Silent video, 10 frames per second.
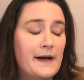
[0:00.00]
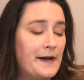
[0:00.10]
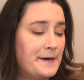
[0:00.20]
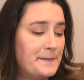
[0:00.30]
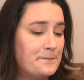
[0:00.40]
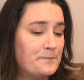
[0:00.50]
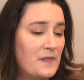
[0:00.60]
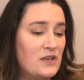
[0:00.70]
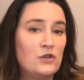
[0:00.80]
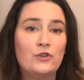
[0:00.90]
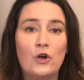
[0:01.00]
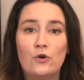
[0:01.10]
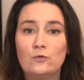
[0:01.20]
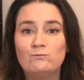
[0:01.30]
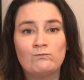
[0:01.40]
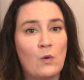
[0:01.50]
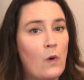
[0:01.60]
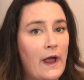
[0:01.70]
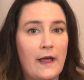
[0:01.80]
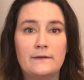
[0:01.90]
and you'll know why
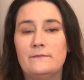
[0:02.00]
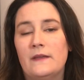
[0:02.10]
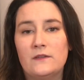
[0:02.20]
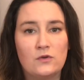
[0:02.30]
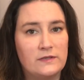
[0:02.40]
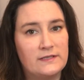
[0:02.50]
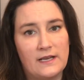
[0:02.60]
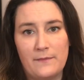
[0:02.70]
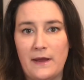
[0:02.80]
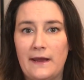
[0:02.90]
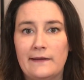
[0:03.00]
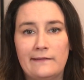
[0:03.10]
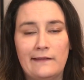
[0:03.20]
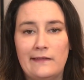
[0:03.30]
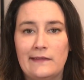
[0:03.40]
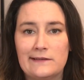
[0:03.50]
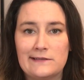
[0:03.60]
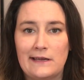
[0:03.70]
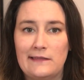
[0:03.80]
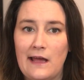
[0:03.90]
I made the choices that I made and things
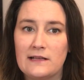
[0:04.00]
like that.